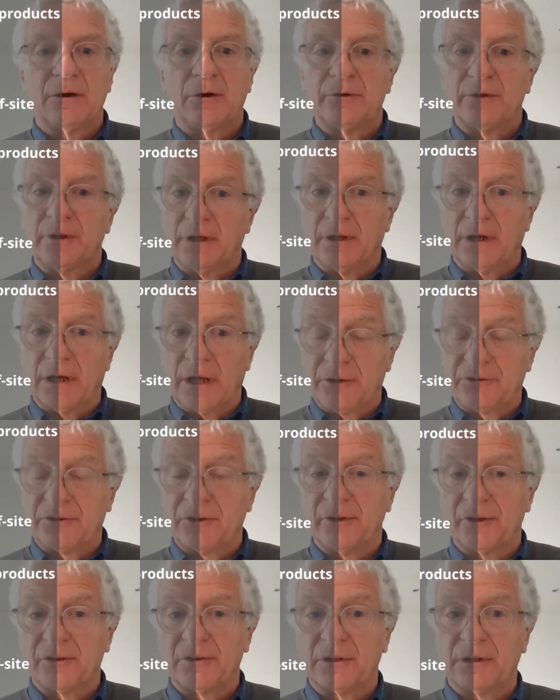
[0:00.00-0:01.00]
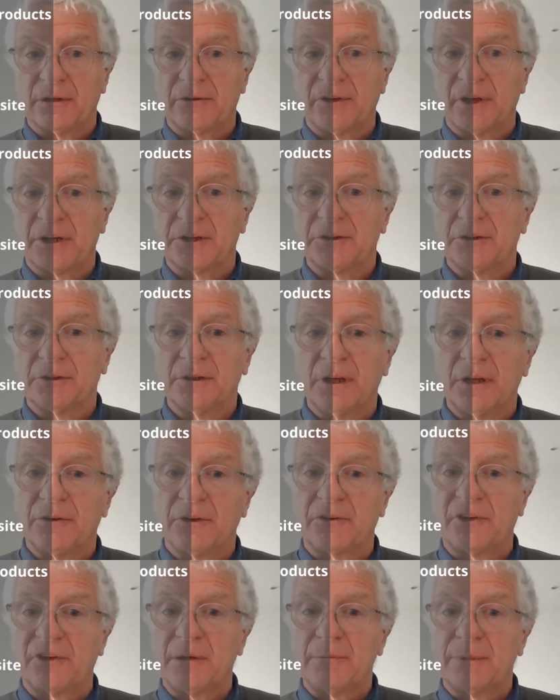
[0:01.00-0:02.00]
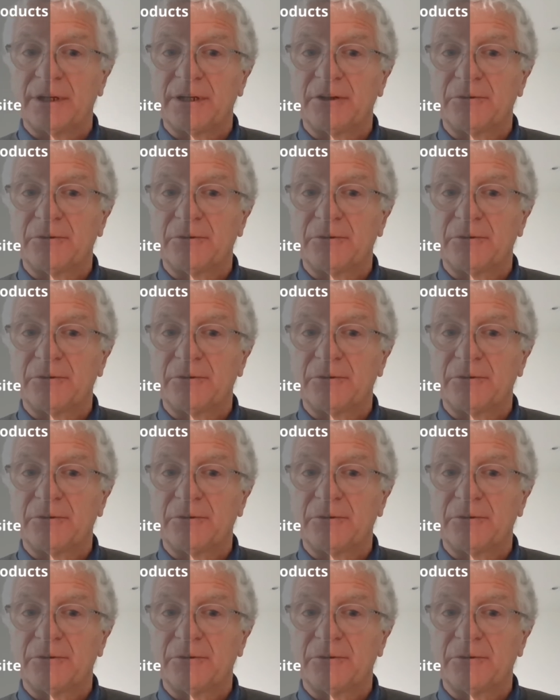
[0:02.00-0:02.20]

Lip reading: on the last on this little section is assembling